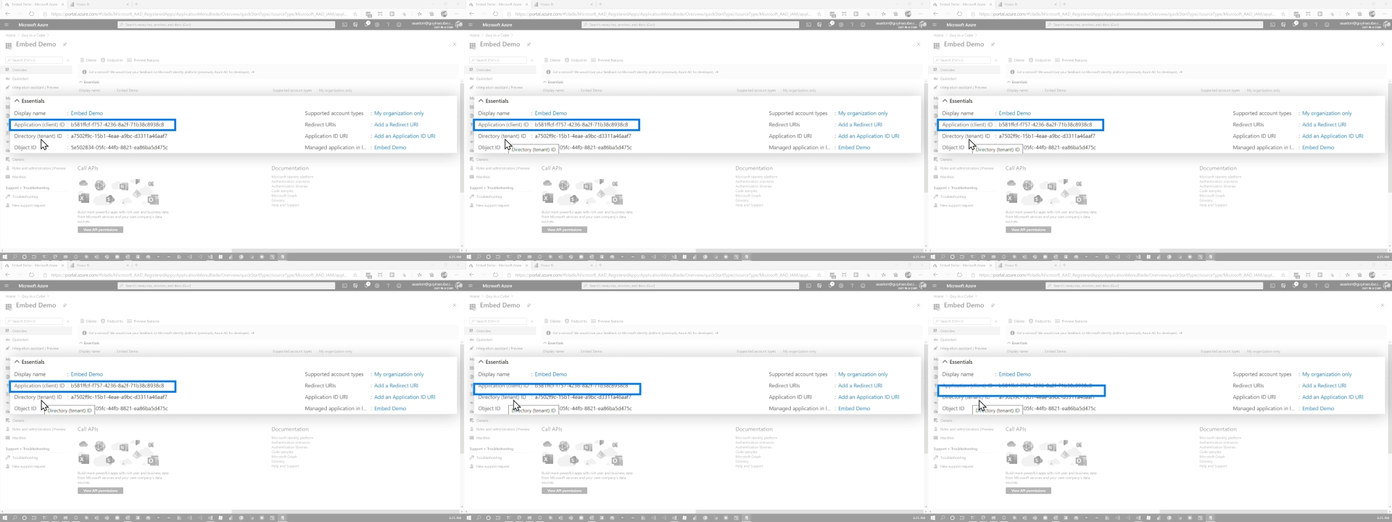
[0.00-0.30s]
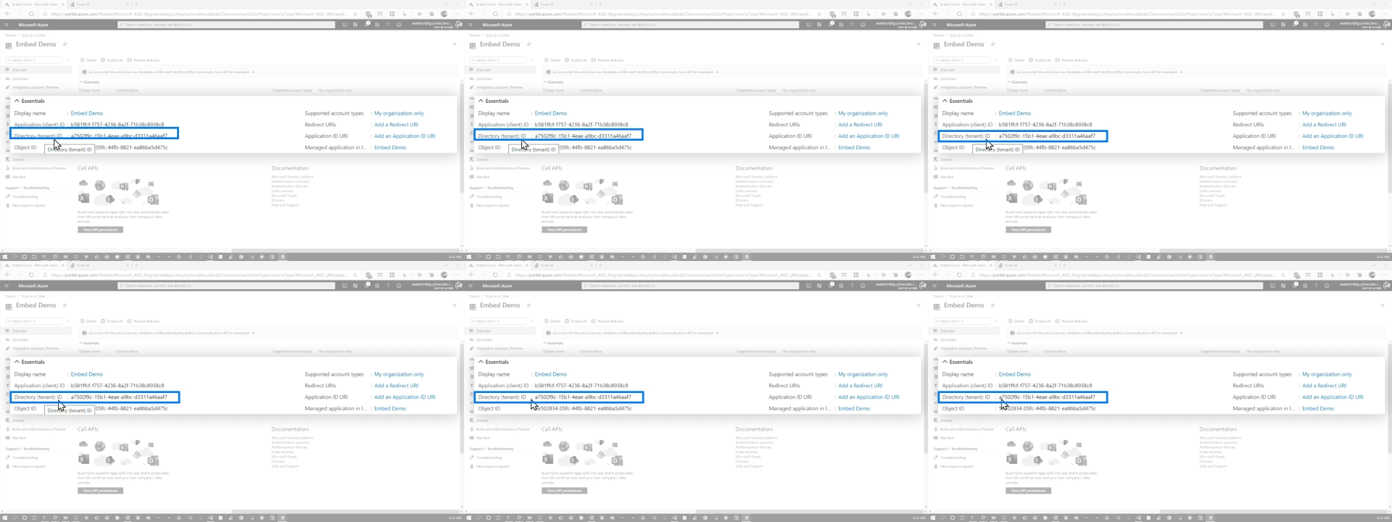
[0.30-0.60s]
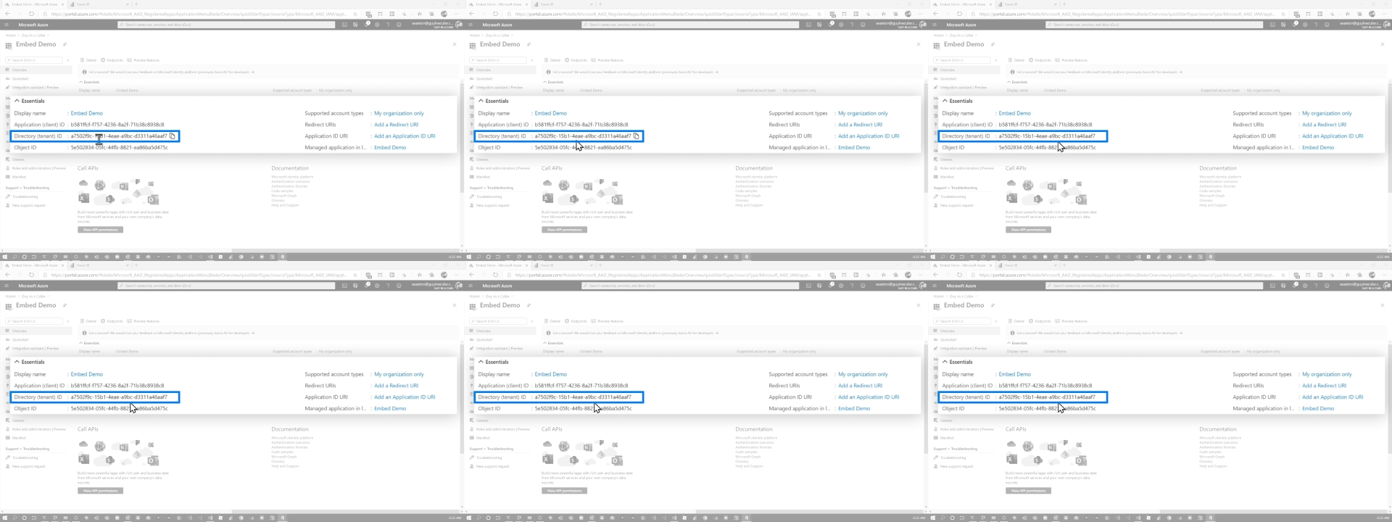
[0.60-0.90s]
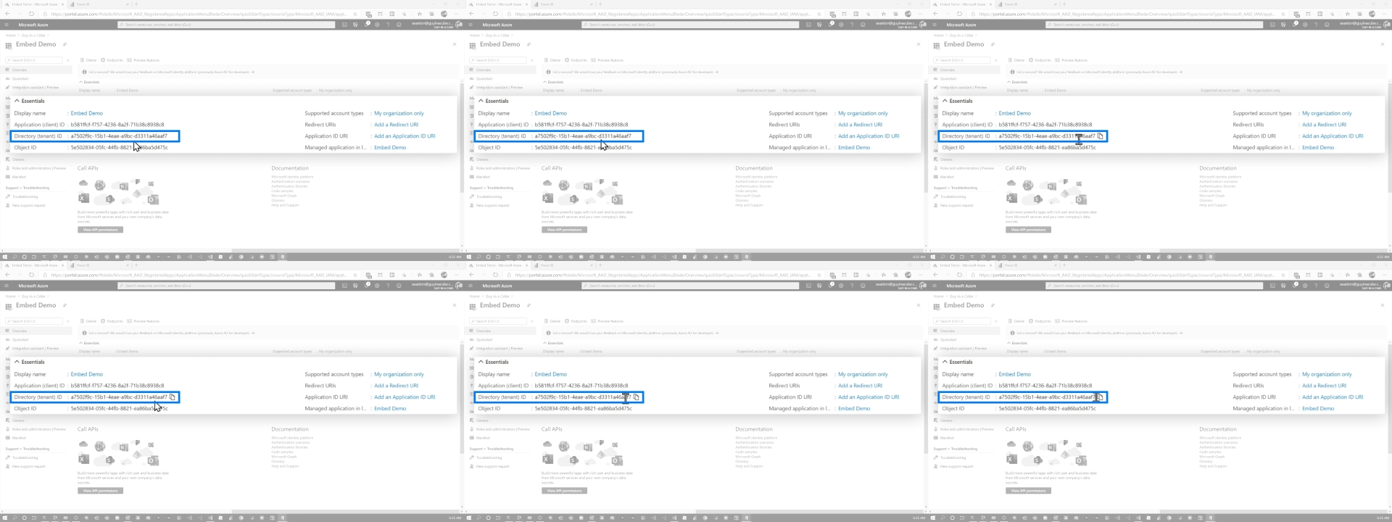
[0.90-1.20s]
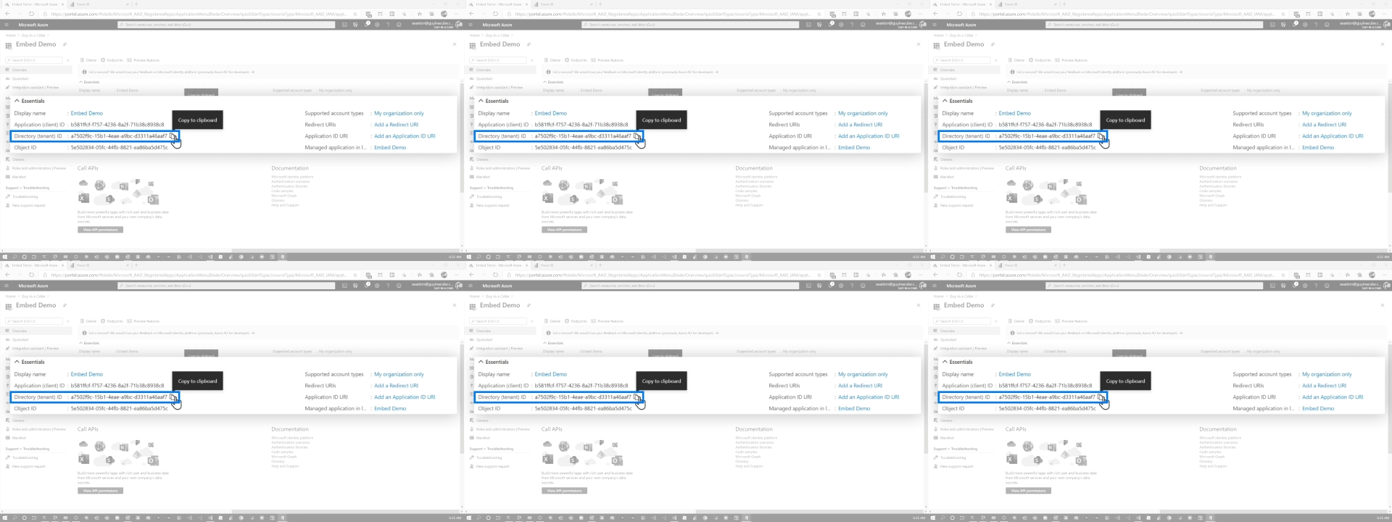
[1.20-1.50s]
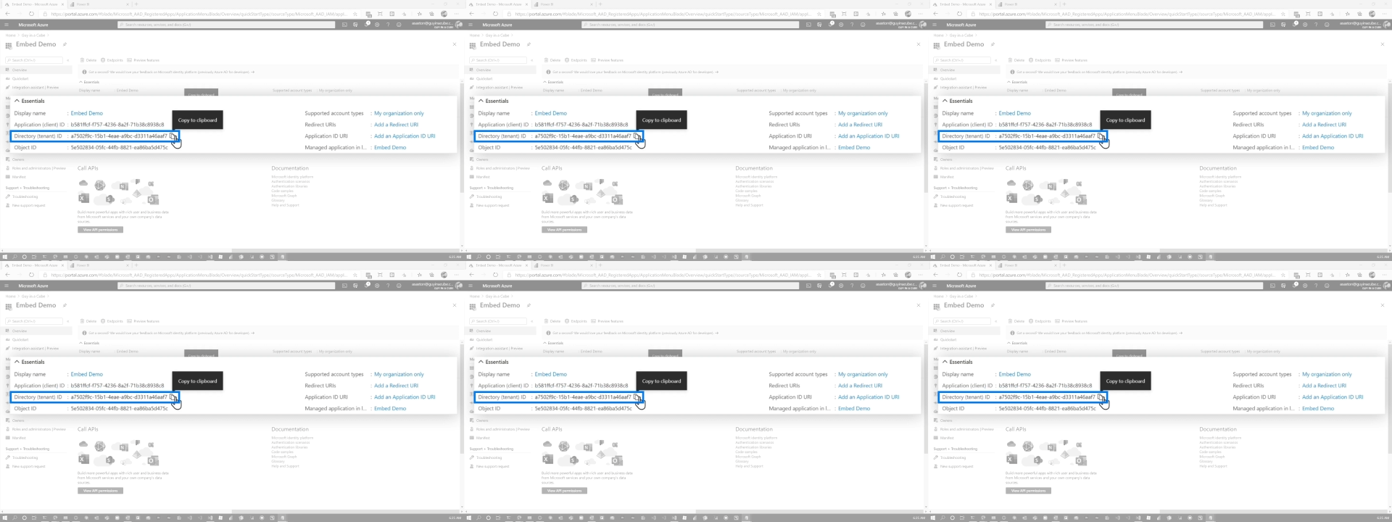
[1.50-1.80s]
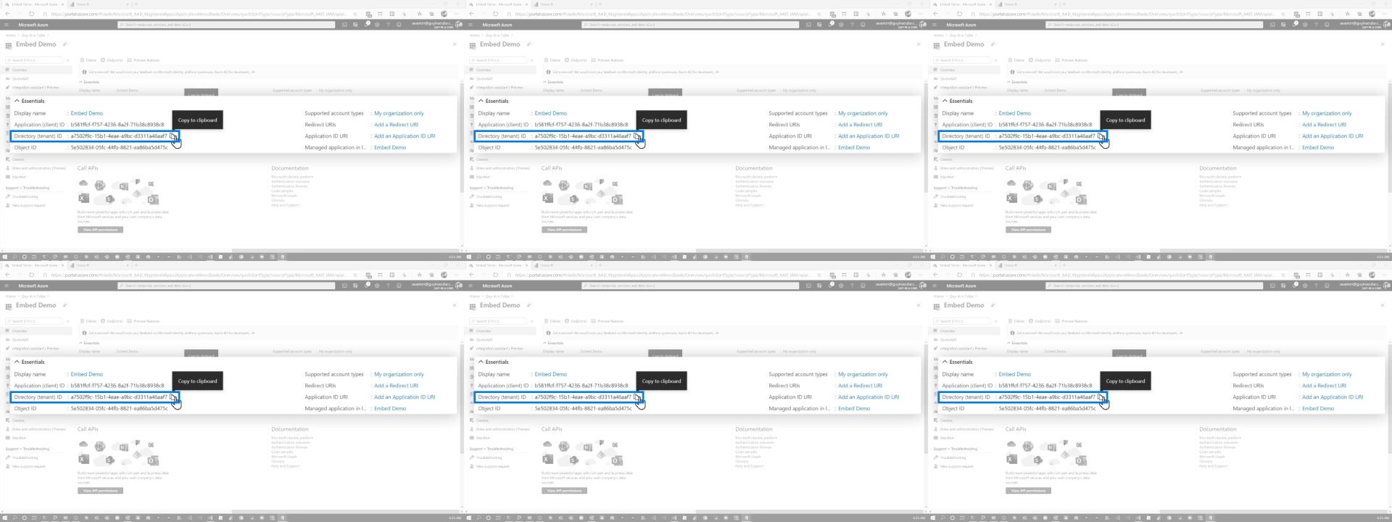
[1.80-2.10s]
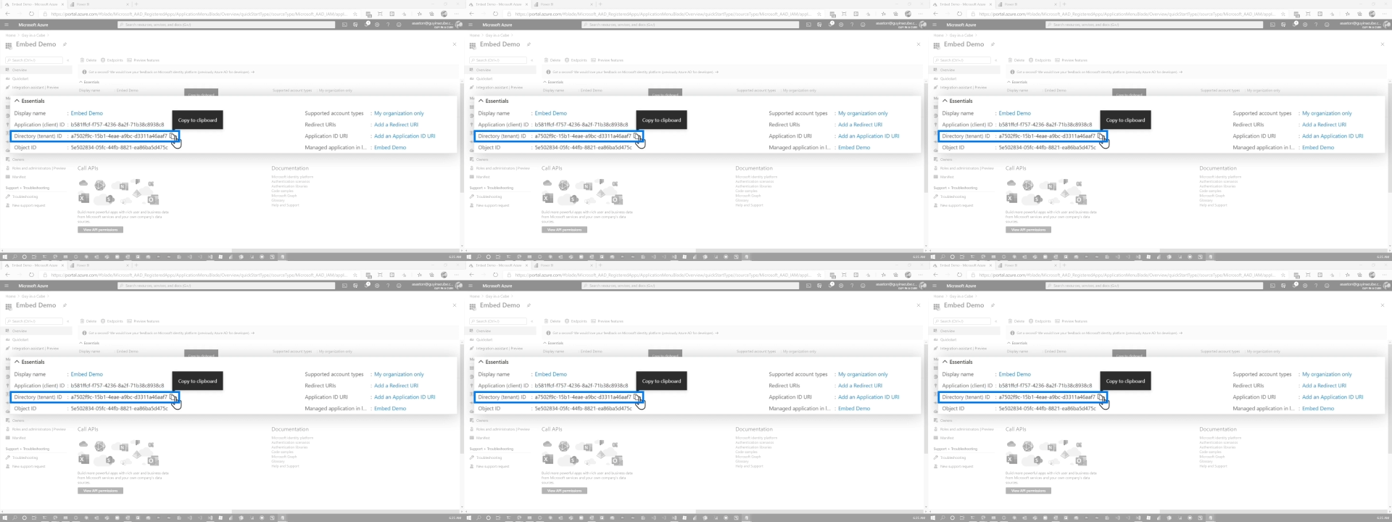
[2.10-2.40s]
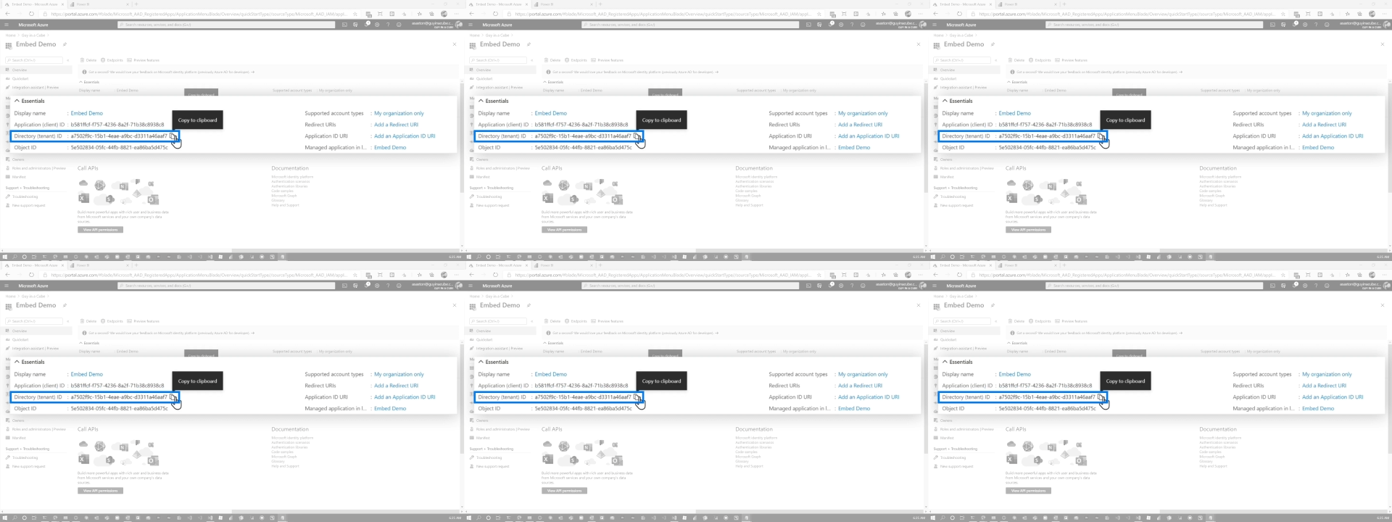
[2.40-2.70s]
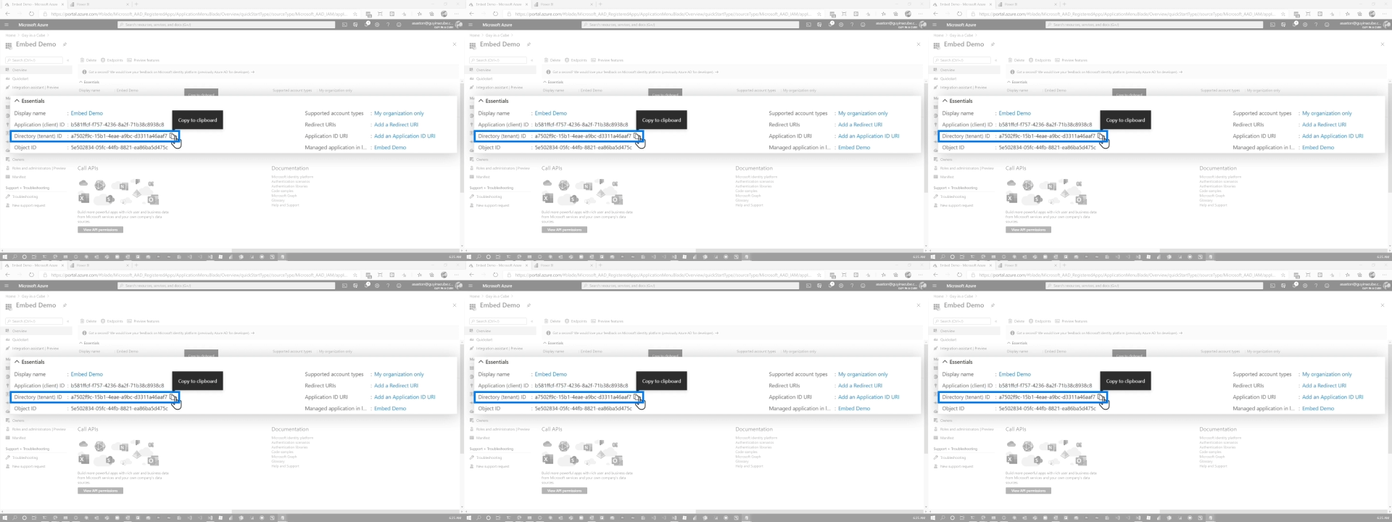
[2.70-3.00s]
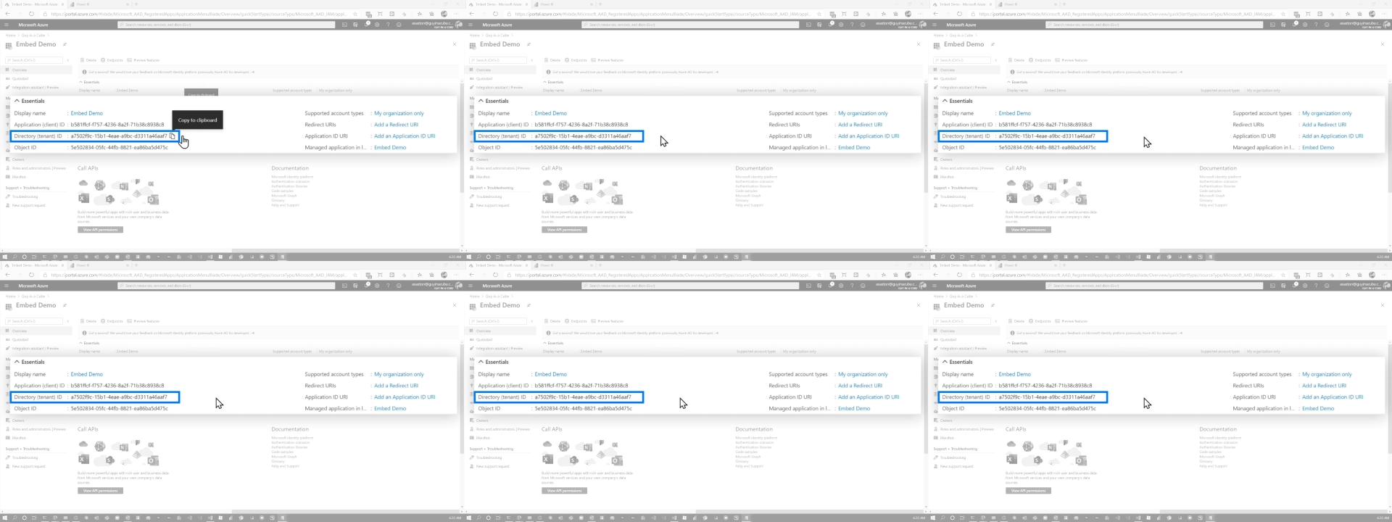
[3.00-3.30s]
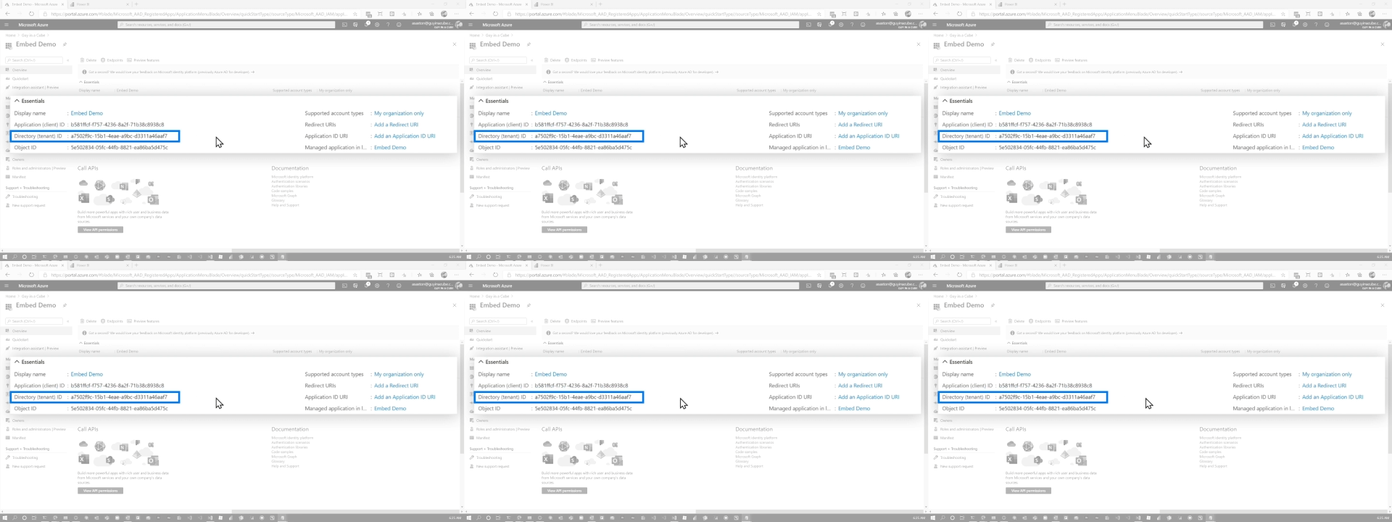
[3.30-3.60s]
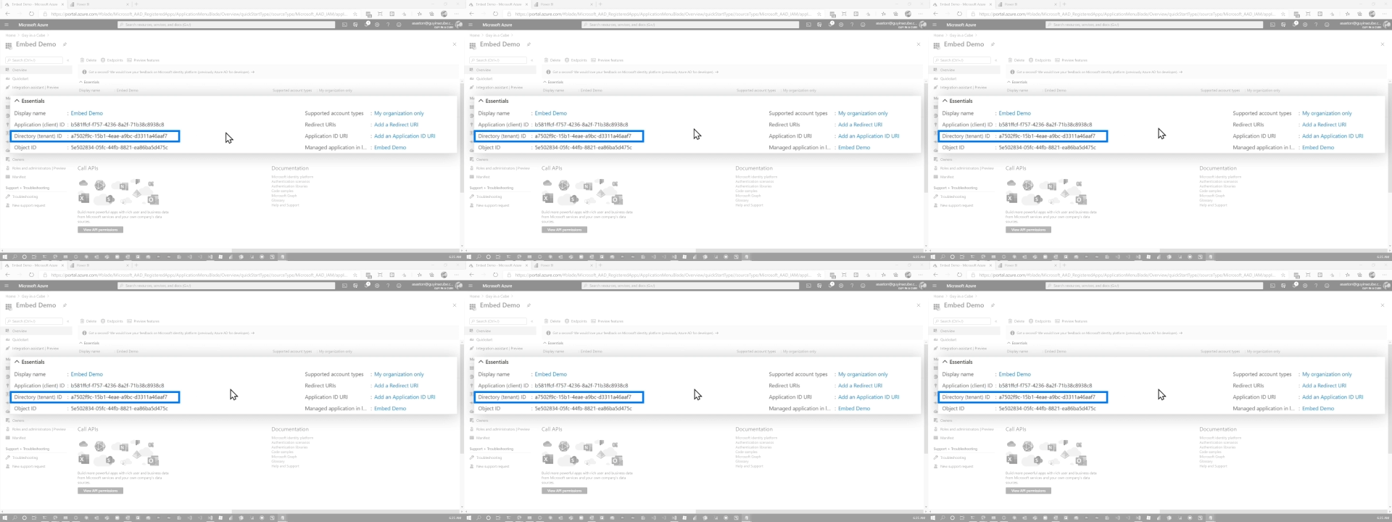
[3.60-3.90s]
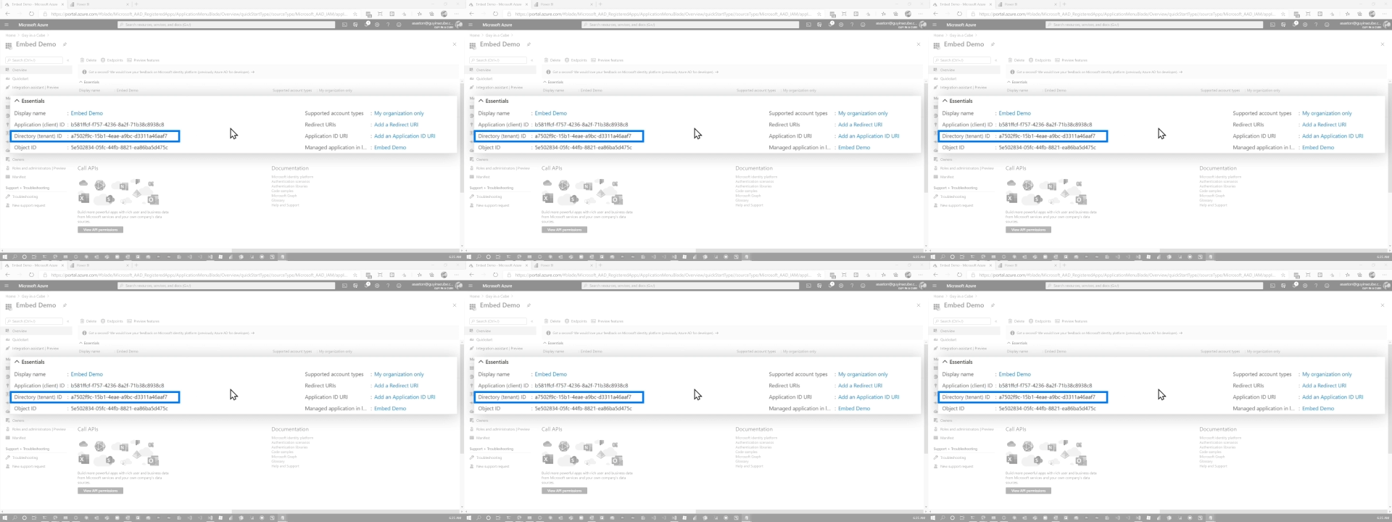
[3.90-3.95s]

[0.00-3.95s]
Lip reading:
No face is visible, so there are no lips to read.